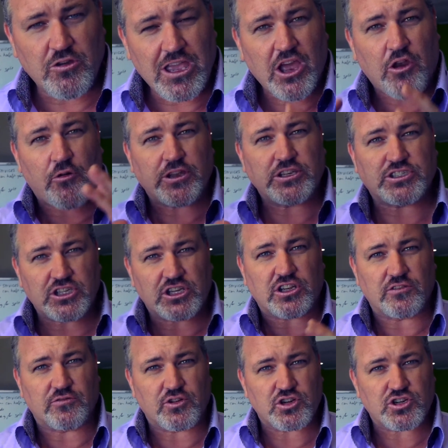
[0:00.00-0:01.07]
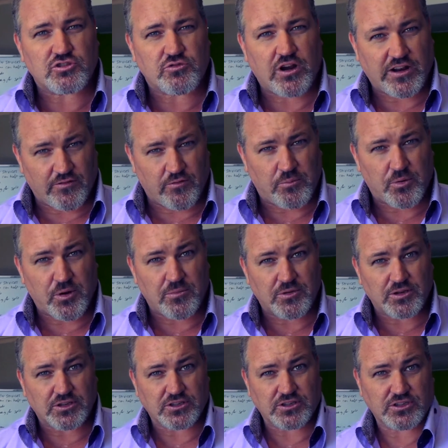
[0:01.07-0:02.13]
you increase the conversion rate of appointment to